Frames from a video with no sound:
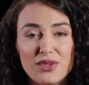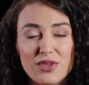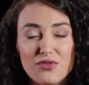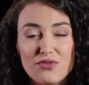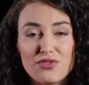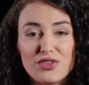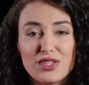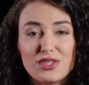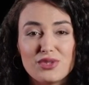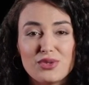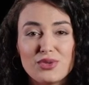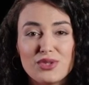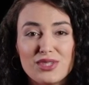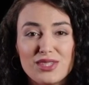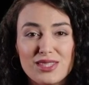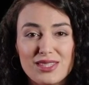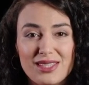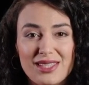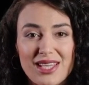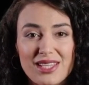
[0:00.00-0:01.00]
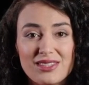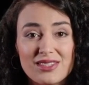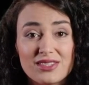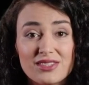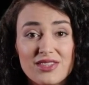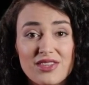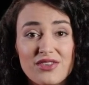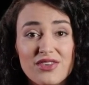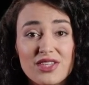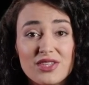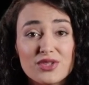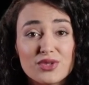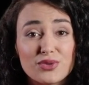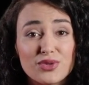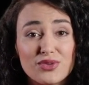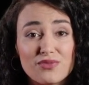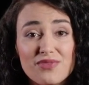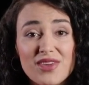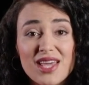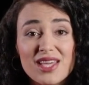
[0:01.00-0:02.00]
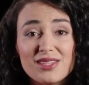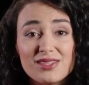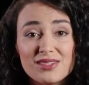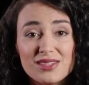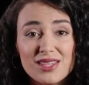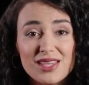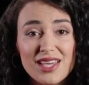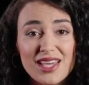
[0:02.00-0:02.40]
of resources necessary to invest